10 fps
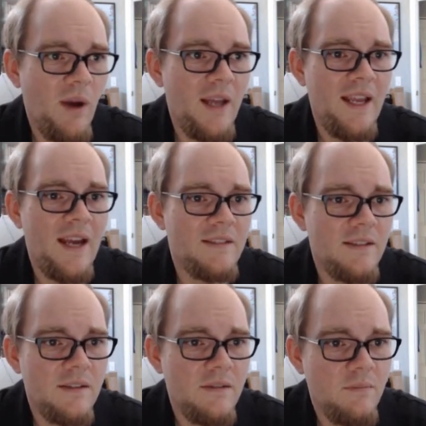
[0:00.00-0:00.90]

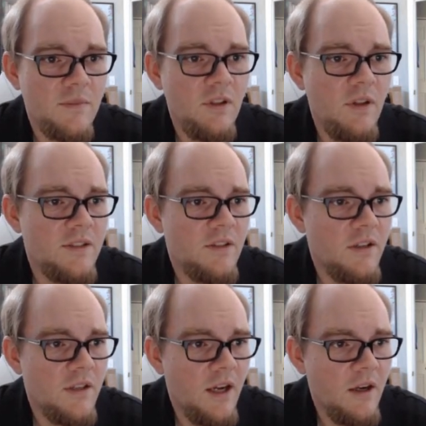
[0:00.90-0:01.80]
dx is. So let's
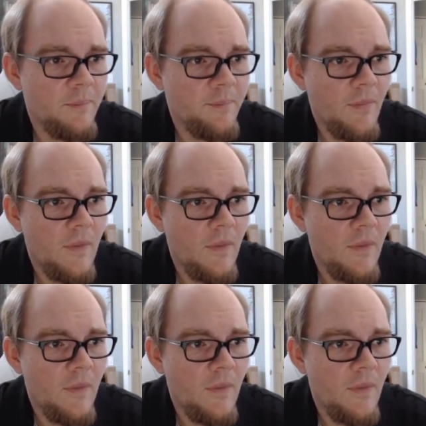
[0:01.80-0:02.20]
start there.